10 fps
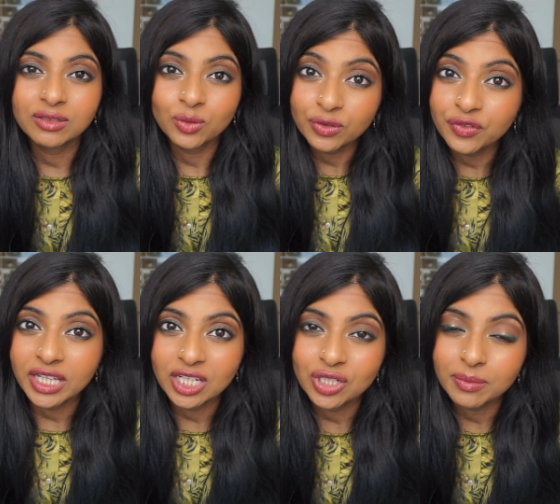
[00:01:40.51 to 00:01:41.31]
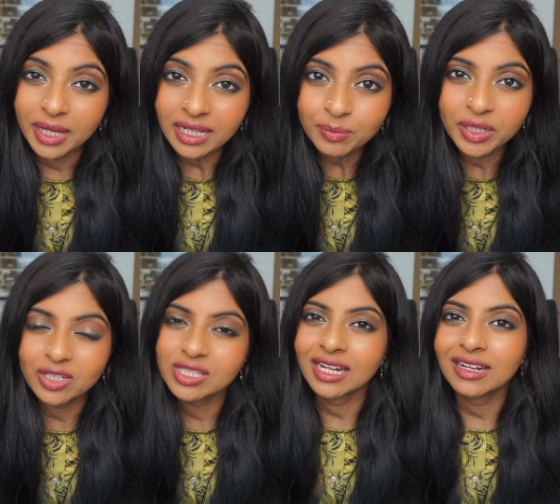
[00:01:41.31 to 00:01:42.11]
notification bell
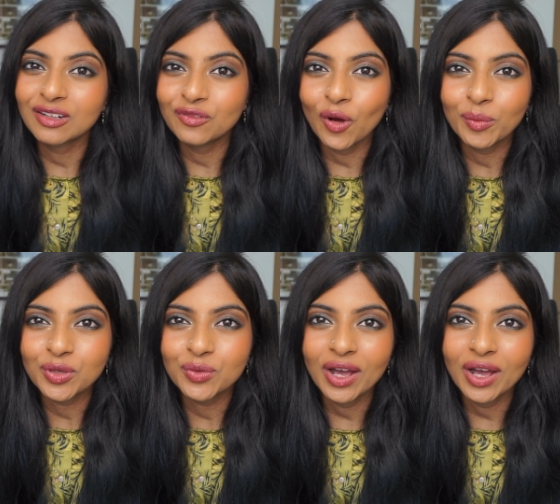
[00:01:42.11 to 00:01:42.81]
because that will inform you